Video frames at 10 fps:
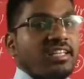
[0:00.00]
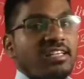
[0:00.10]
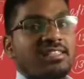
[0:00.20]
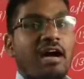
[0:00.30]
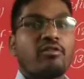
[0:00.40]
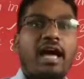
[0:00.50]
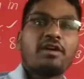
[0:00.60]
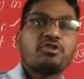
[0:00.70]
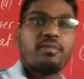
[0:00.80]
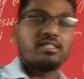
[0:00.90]
thing I would like
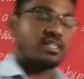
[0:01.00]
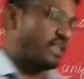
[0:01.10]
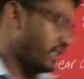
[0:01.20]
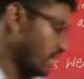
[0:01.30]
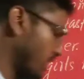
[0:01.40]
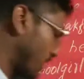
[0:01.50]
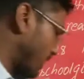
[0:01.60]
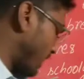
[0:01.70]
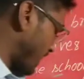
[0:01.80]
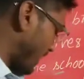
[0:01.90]
to mention here.